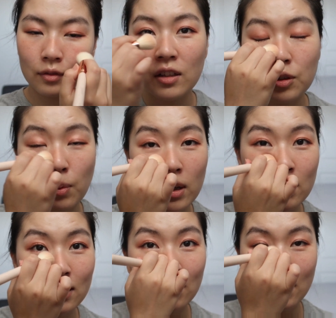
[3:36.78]
Just want
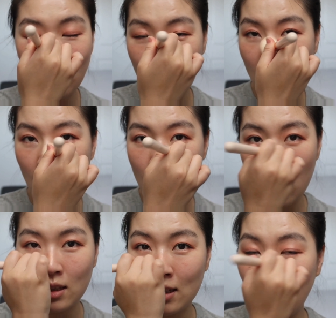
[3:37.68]
it to look like I
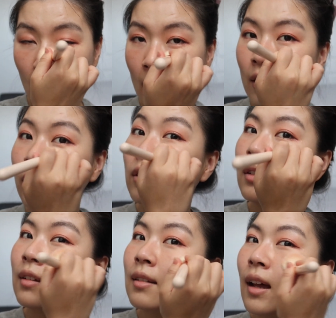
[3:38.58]
got tan under
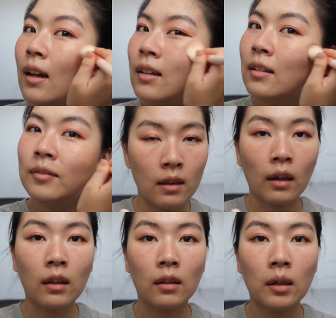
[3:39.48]
the sun.
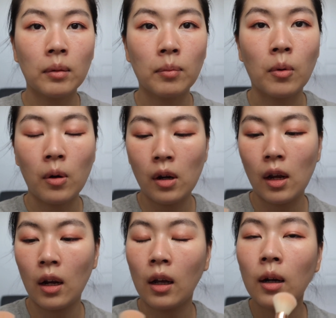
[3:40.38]
Take a little bit more
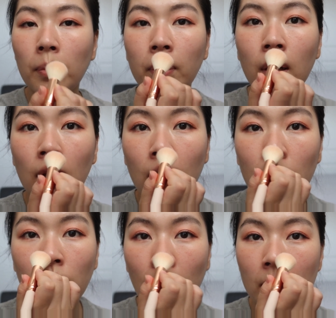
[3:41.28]
and I'm gonna put it like
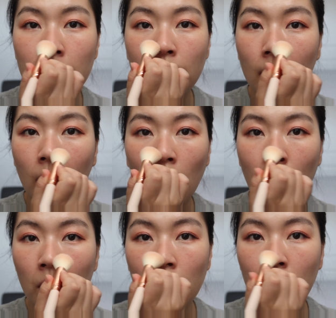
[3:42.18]
right
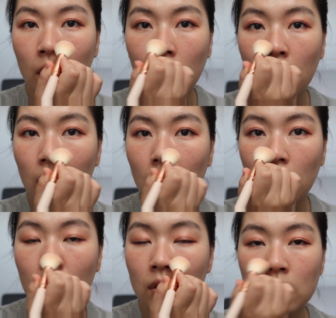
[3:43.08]
below
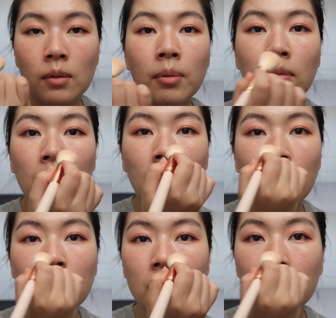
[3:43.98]
the tip of my
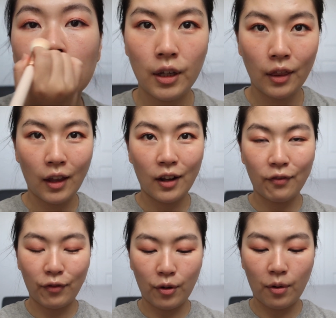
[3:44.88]
nose. And
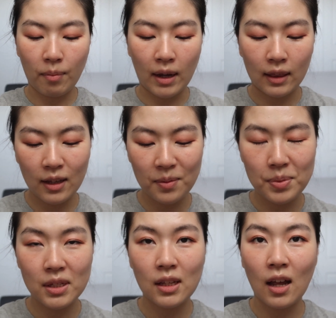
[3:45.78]
then for my
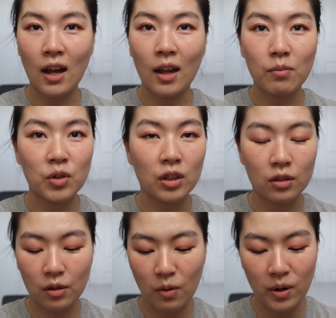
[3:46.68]
lips, I am
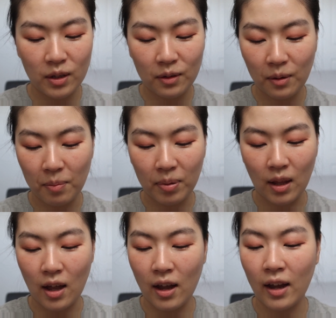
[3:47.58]
just going to
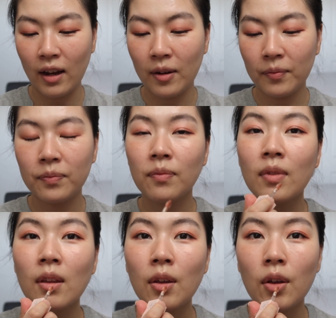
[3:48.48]
apply
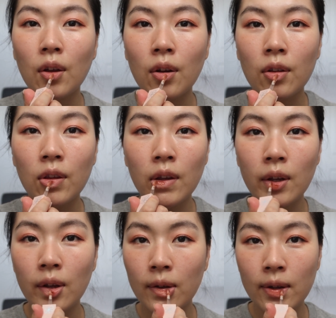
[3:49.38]
a
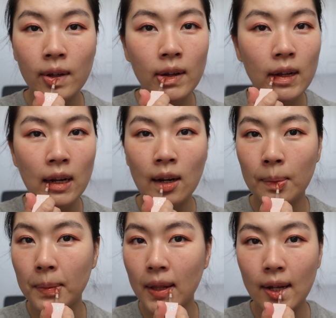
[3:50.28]
nude
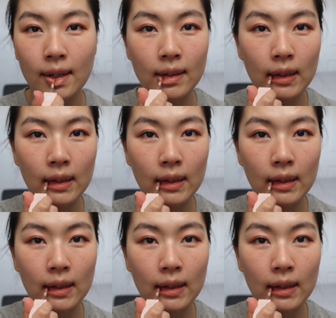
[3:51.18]
lip gloss.